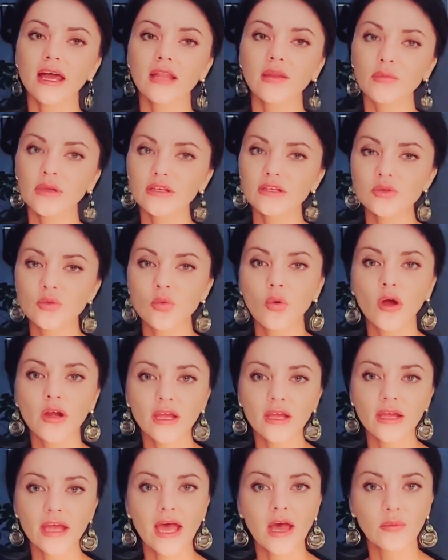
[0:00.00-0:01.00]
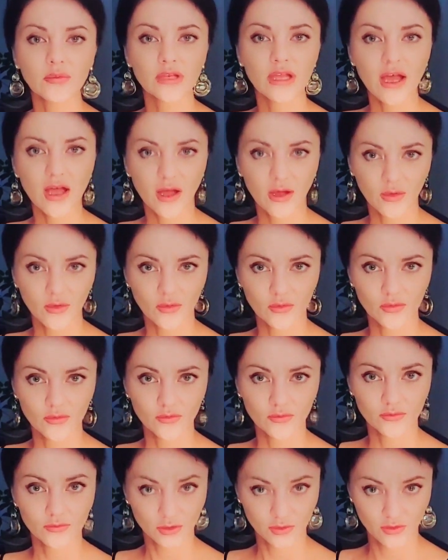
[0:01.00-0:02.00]
led me to what I am now,
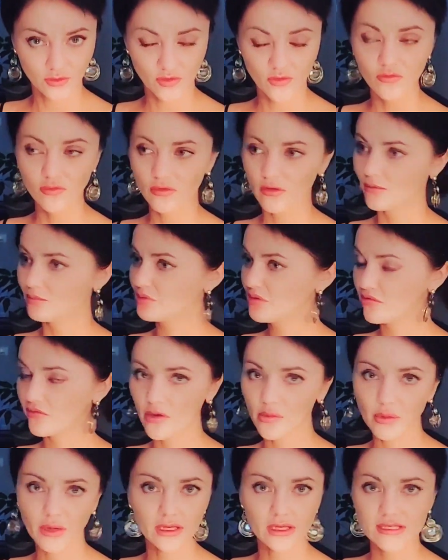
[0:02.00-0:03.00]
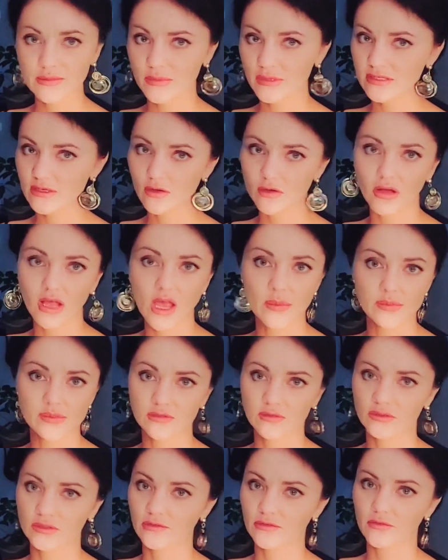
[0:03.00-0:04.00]
you know? Breatharianism is
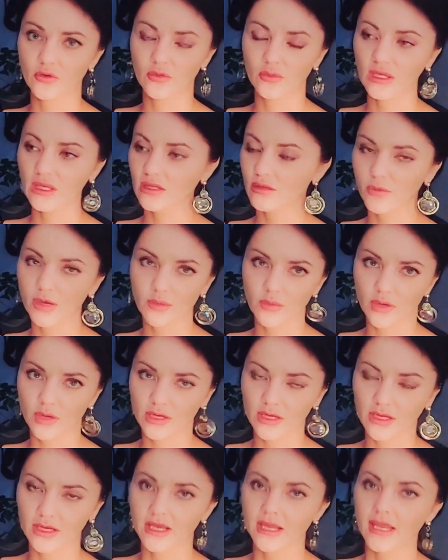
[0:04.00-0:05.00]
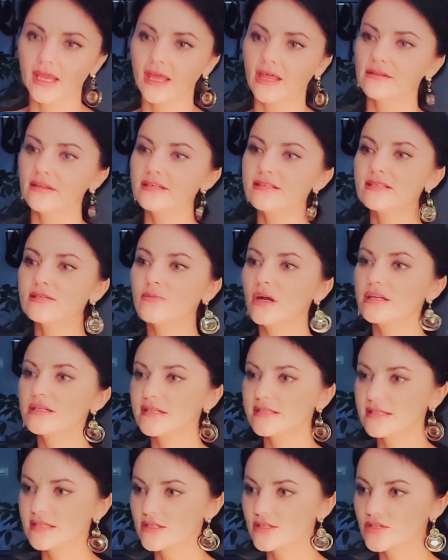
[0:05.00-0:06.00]
absolutely for me and my body. This is my
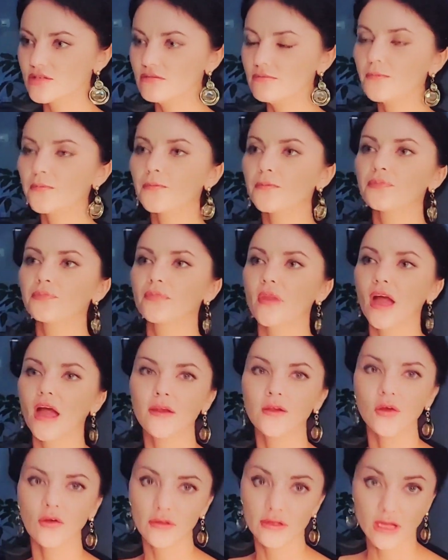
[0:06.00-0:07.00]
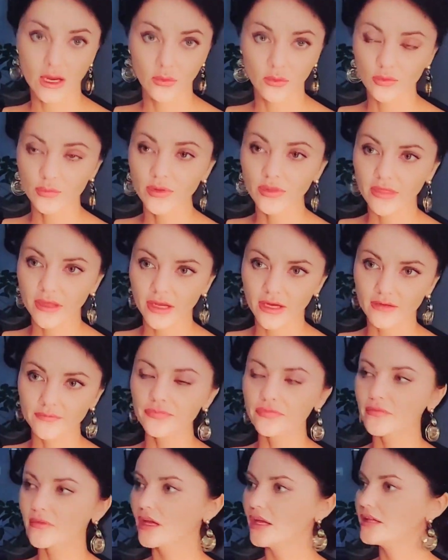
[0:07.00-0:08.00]
decision. I know that I will be
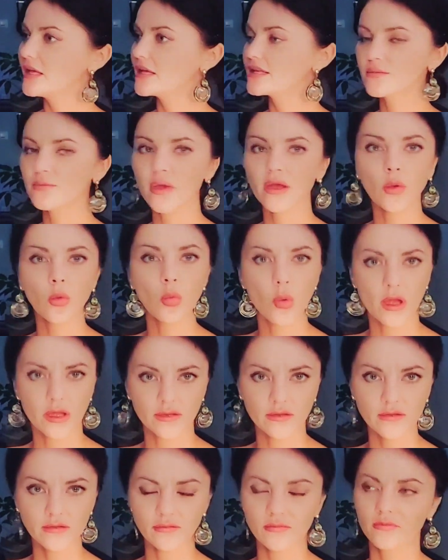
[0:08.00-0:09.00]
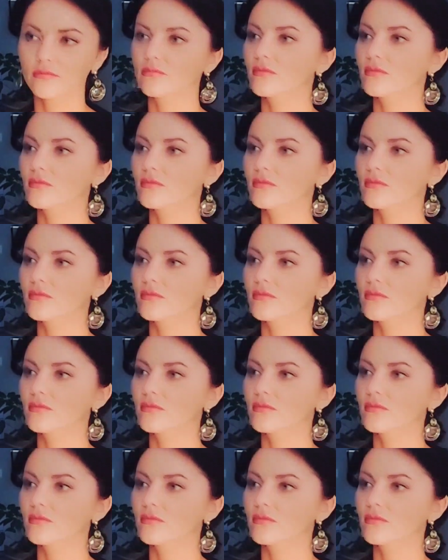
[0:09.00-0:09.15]
there. It doesn't matter when.